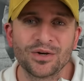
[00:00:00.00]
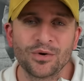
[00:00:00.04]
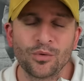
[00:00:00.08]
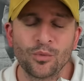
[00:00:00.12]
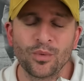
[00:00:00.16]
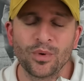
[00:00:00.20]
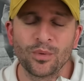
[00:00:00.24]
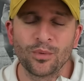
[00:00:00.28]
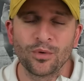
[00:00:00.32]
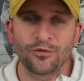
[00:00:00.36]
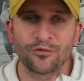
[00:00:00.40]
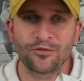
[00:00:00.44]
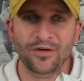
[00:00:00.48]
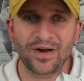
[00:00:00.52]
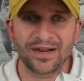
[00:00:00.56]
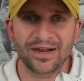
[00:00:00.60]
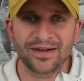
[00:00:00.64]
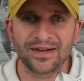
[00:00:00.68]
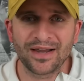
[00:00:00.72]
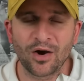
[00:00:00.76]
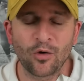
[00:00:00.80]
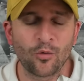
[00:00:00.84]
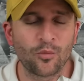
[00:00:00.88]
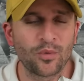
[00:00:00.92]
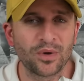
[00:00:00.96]
We will find
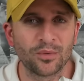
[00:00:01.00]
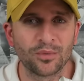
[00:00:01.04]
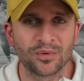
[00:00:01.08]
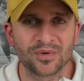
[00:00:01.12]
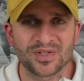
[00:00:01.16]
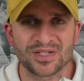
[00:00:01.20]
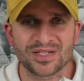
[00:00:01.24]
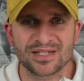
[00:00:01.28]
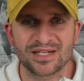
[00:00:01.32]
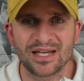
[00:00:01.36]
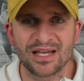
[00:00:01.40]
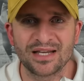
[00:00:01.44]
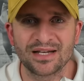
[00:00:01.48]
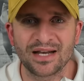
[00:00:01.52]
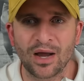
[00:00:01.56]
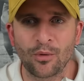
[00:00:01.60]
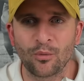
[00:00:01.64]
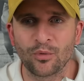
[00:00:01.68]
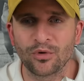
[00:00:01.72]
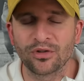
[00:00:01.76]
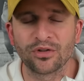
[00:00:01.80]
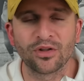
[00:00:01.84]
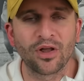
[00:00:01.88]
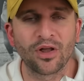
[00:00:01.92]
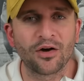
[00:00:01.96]
out. We will see. And I
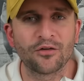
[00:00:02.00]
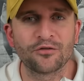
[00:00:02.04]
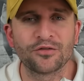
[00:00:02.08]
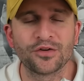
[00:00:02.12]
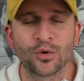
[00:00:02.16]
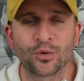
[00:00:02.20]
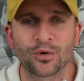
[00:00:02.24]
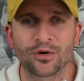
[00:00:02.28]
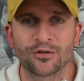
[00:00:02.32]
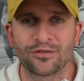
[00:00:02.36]
would love your